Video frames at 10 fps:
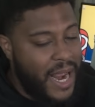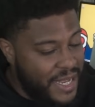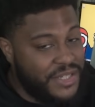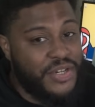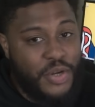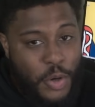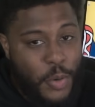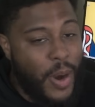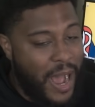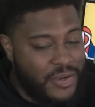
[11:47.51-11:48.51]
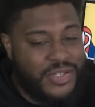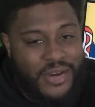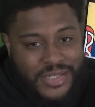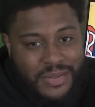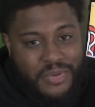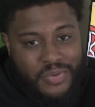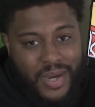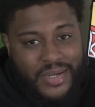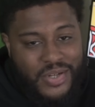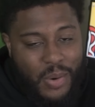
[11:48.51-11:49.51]
I need to know how serious some of you
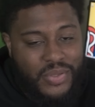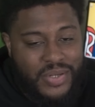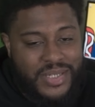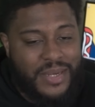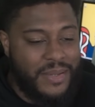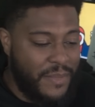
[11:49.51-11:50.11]
guys are with your team.